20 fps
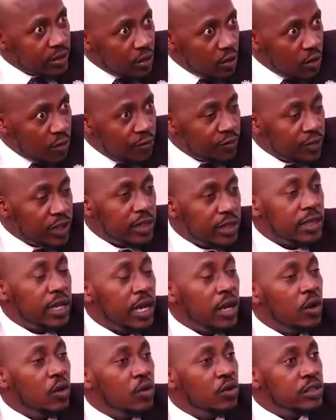soft and
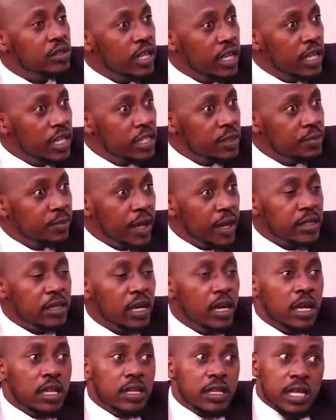they are good things, but
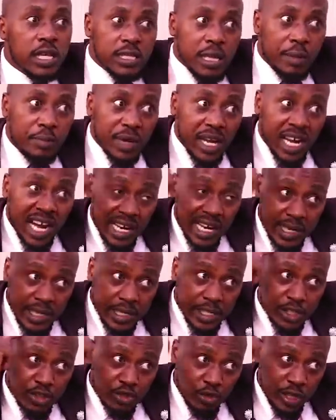there's a
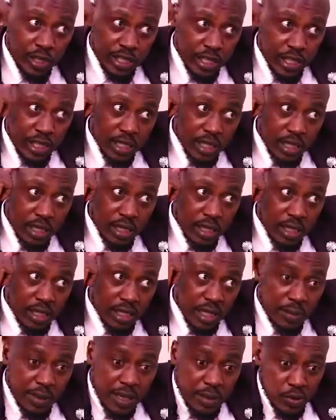mechanics to it.
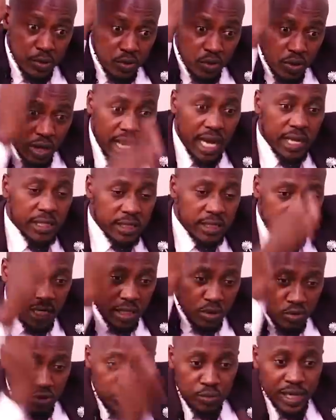Sometimes when you cut, she
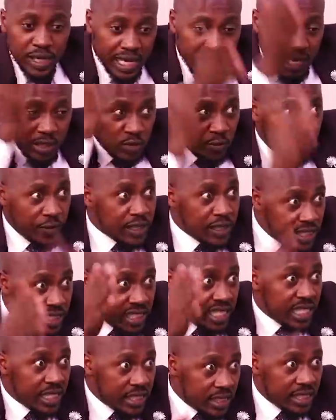said, when you make cut, you find
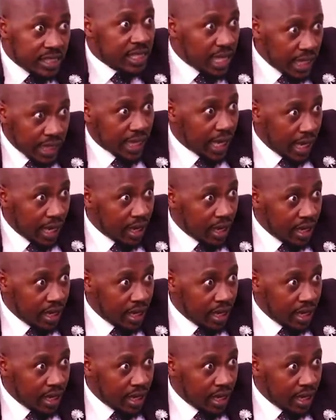sticks inside there.